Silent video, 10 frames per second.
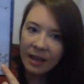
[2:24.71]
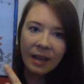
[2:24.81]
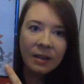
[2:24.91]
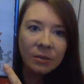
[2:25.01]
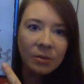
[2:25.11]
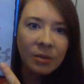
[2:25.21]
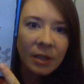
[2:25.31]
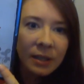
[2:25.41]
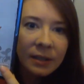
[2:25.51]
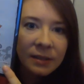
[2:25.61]
And
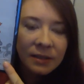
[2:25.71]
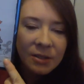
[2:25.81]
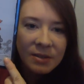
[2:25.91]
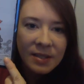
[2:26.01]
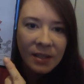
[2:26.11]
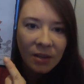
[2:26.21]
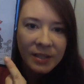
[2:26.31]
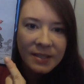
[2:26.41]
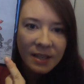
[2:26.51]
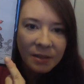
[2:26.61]
look, do you see all
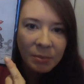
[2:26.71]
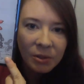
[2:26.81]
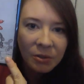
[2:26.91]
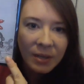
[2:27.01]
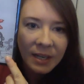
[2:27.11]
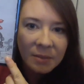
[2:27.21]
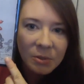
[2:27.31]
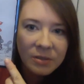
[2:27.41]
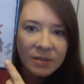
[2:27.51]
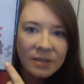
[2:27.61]
these other balloon
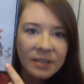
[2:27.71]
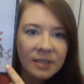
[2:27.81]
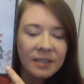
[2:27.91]
animals?